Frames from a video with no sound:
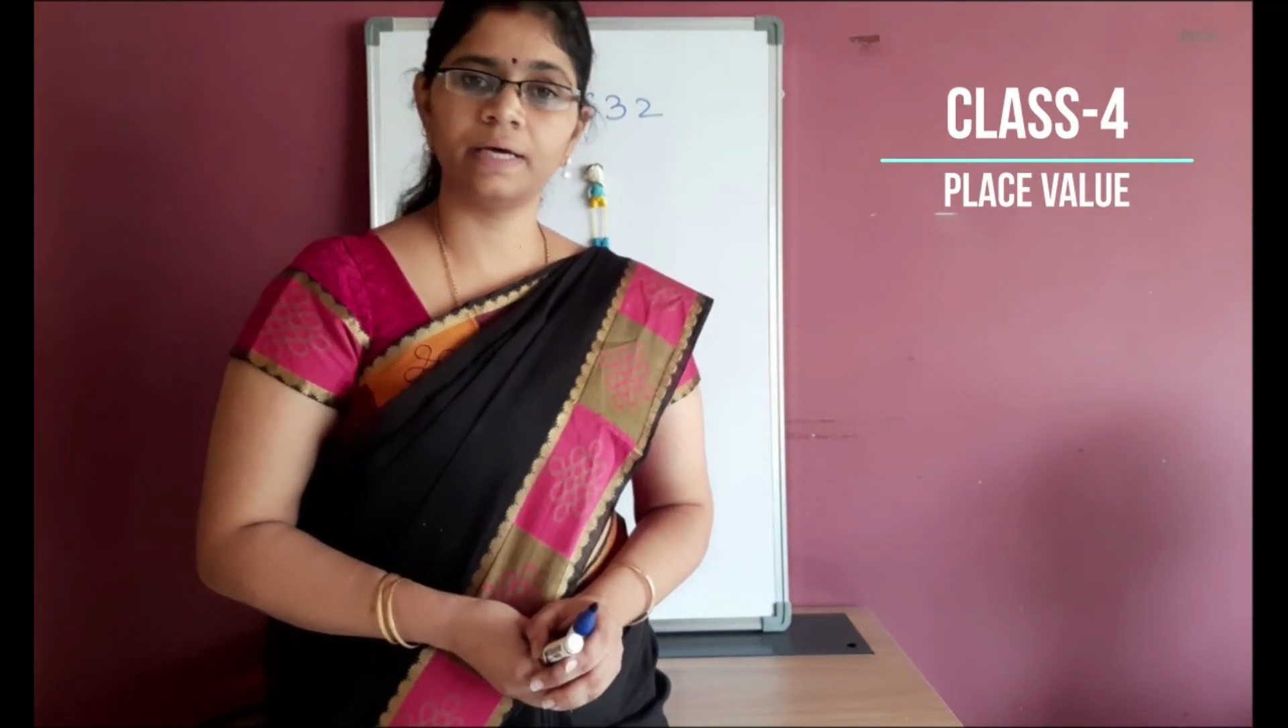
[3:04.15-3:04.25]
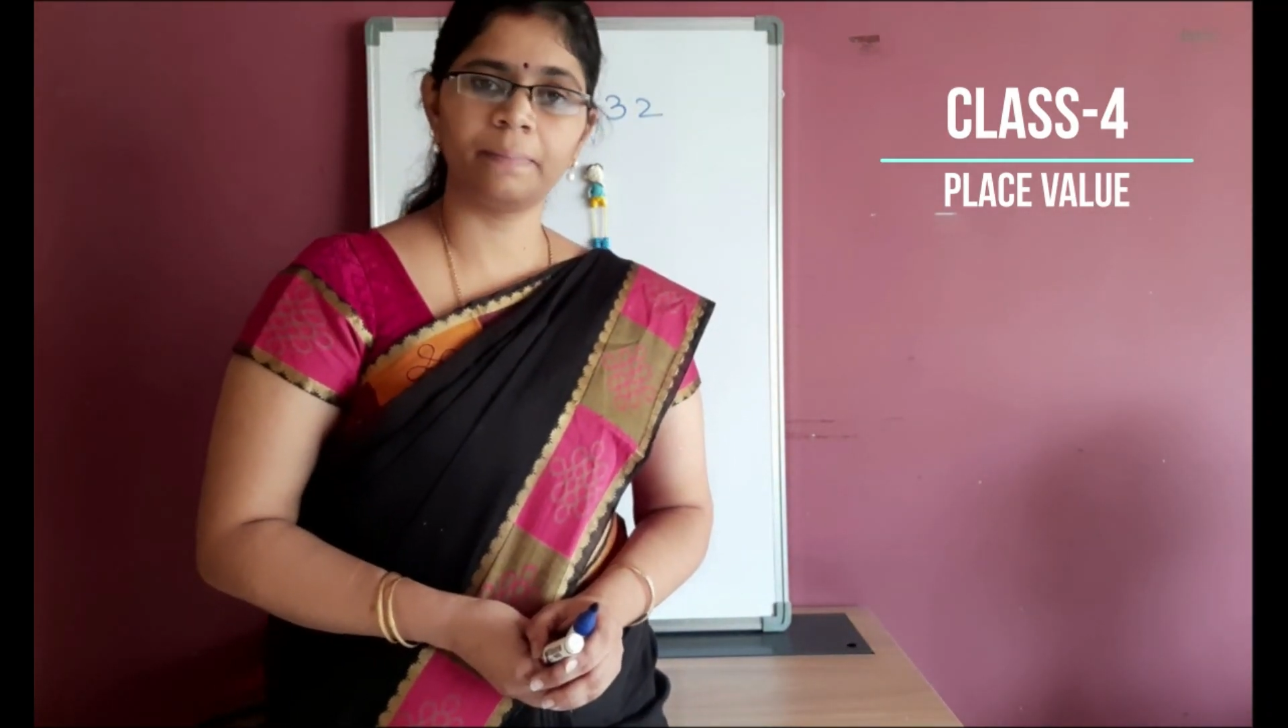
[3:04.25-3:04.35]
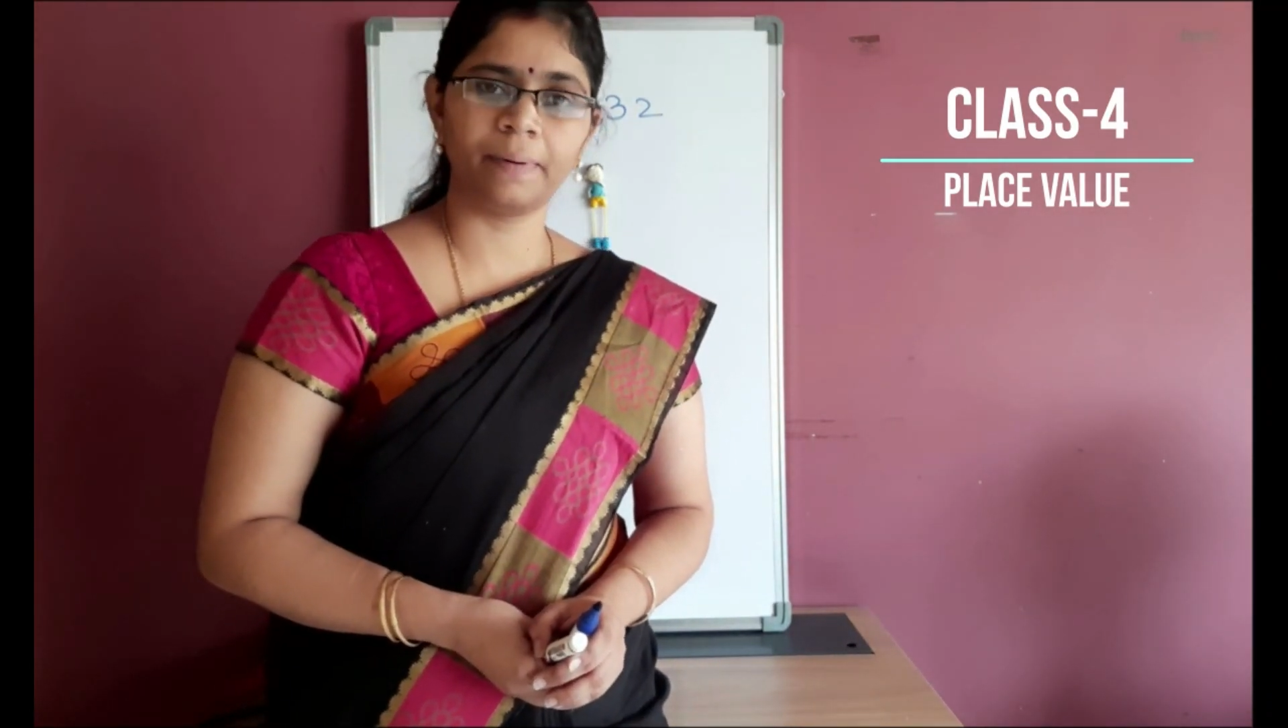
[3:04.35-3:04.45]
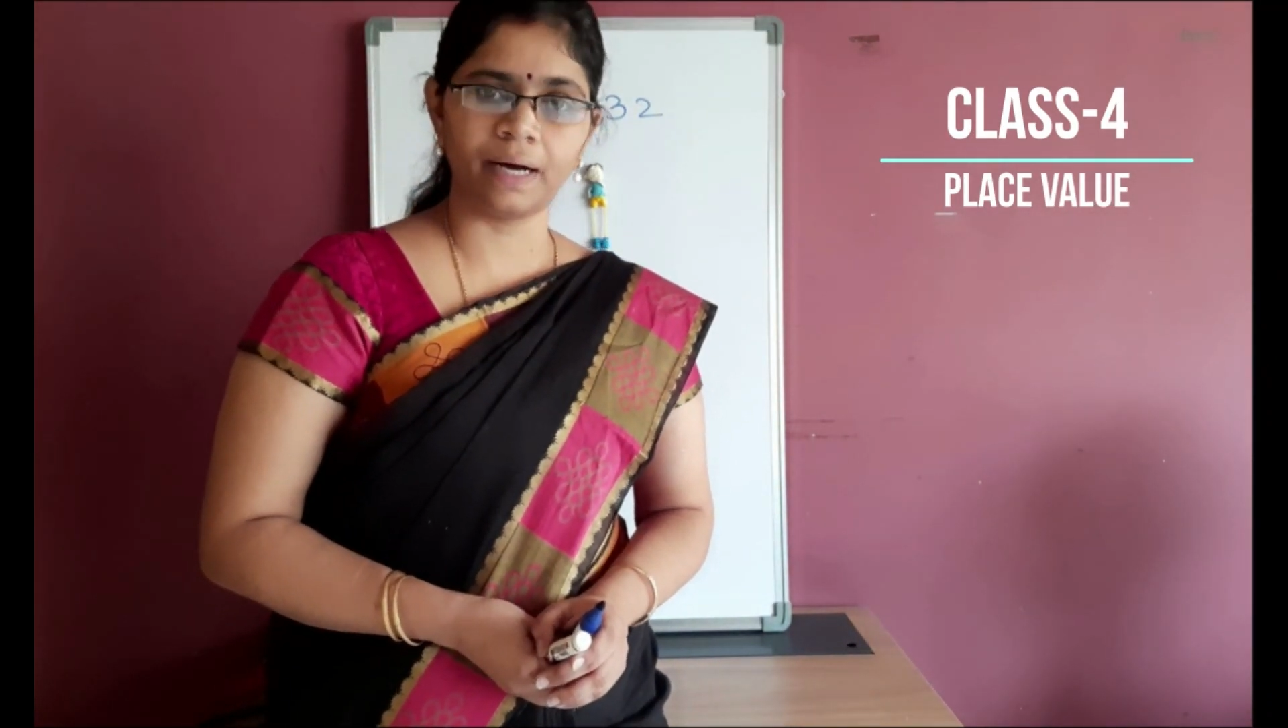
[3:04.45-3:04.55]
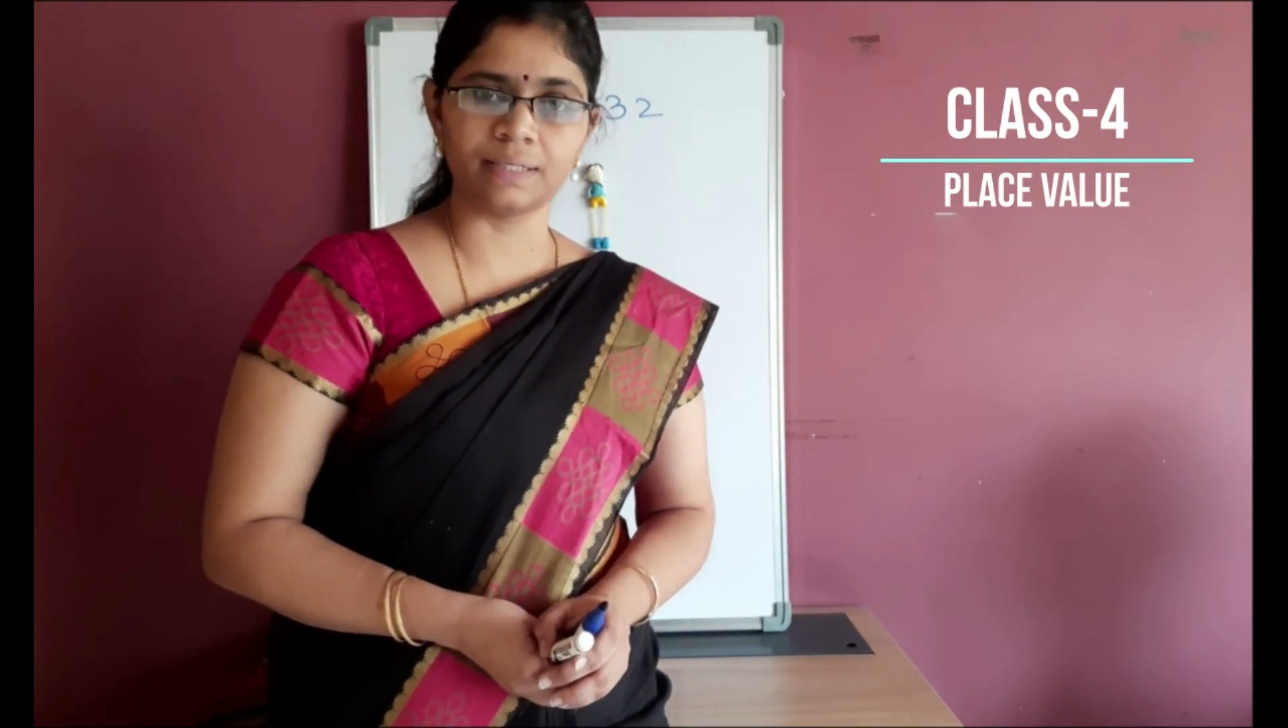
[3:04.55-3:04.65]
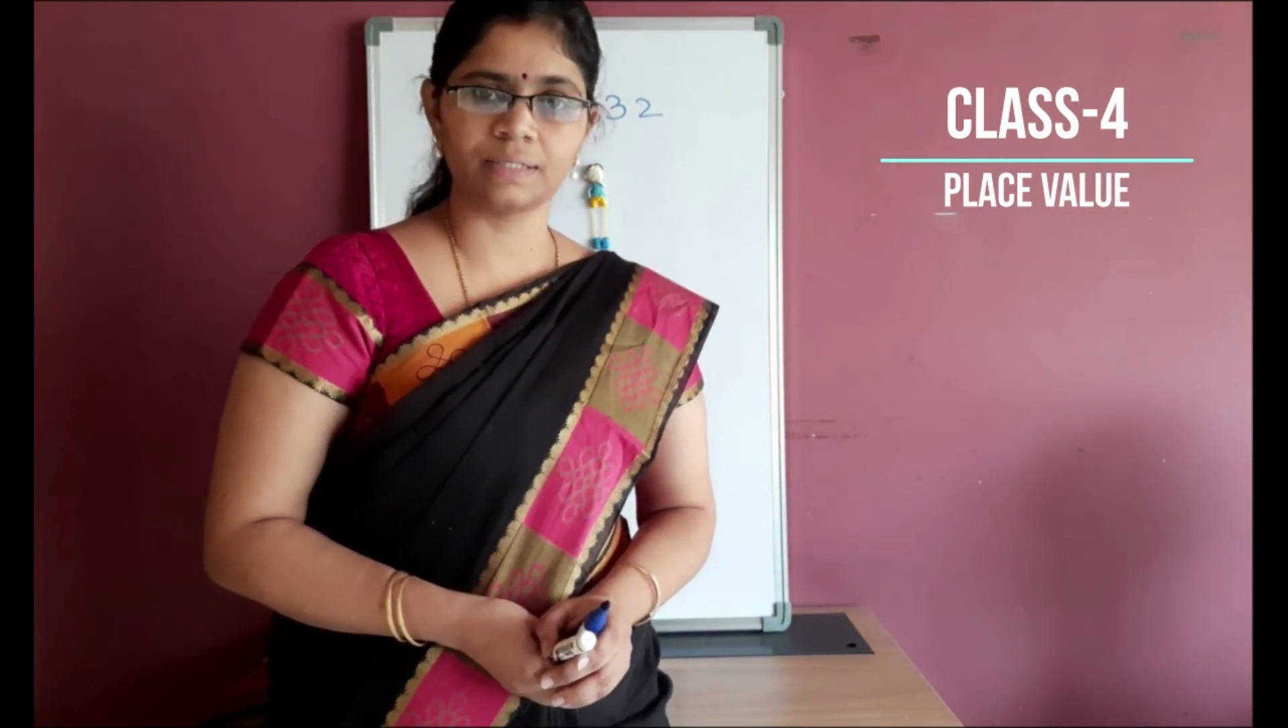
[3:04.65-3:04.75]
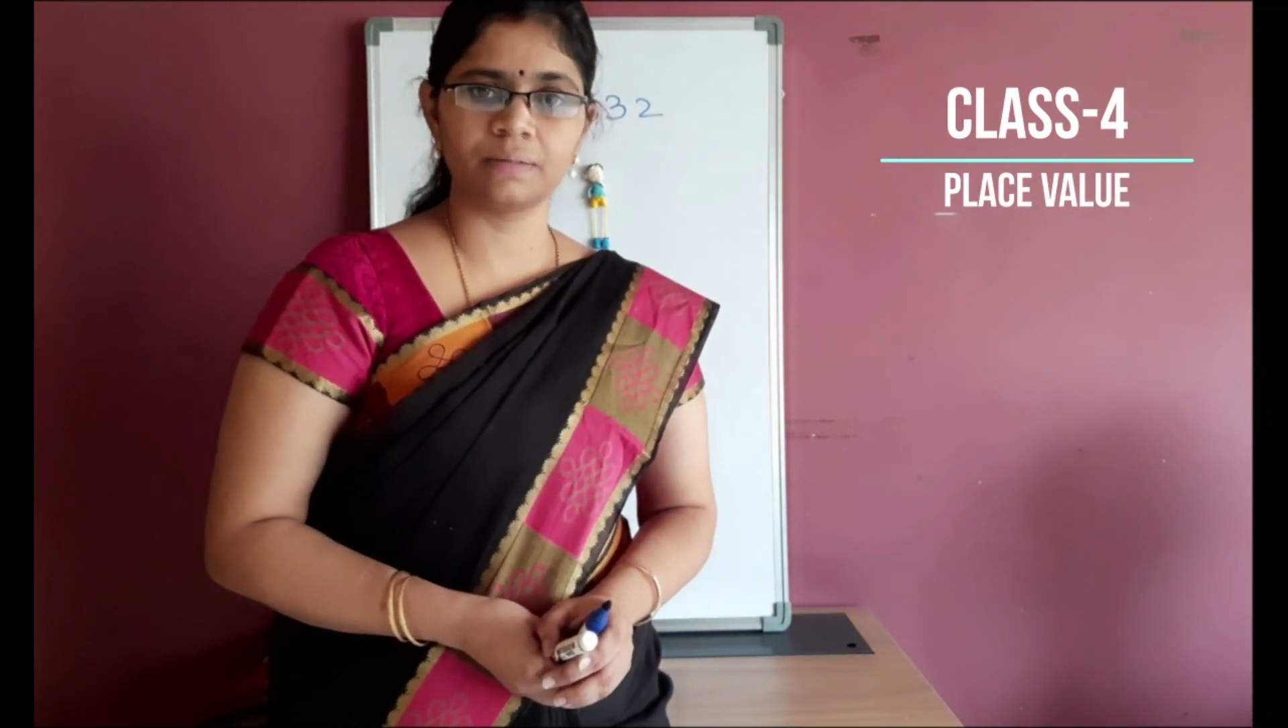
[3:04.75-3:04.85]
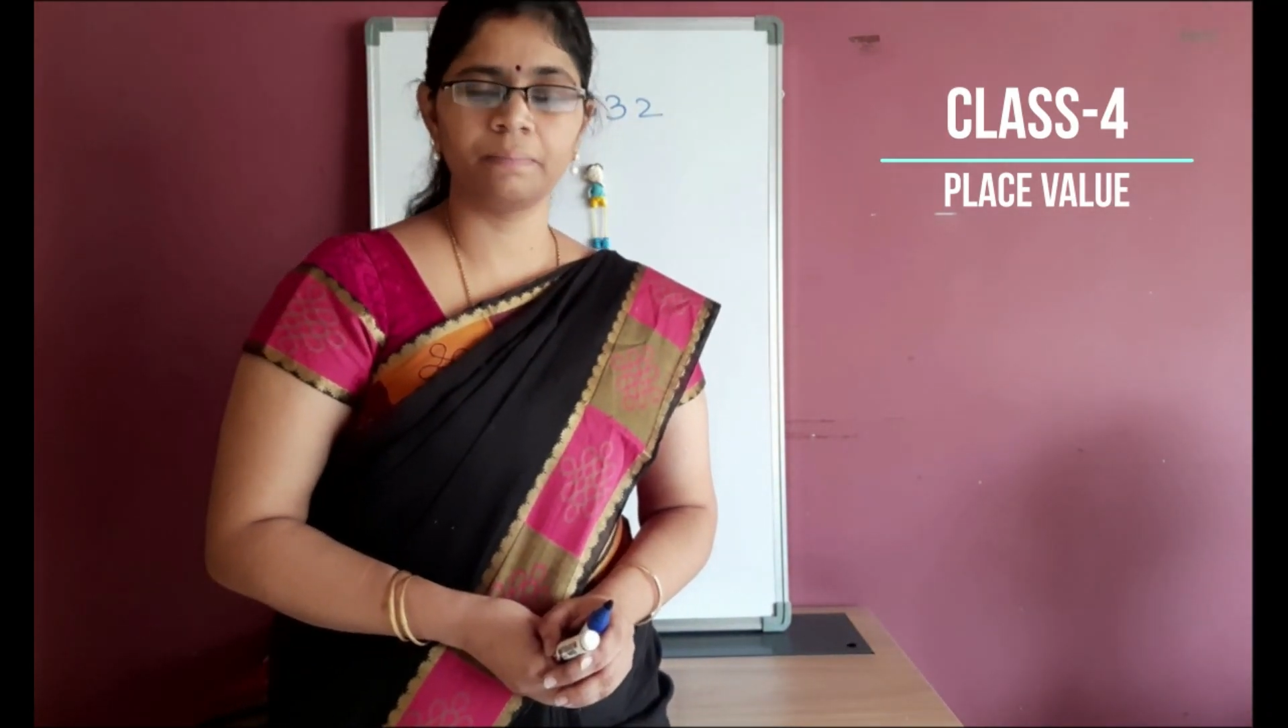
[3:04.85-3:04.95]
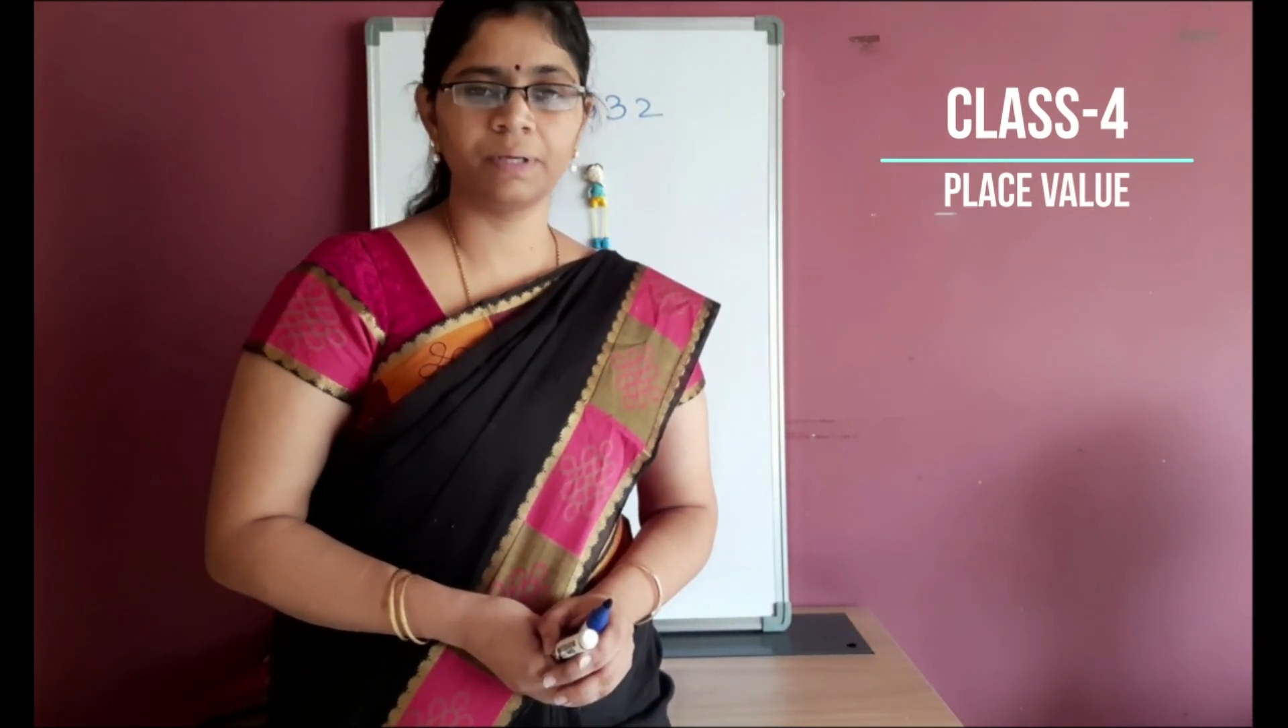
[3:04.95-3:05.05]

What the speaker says: their parts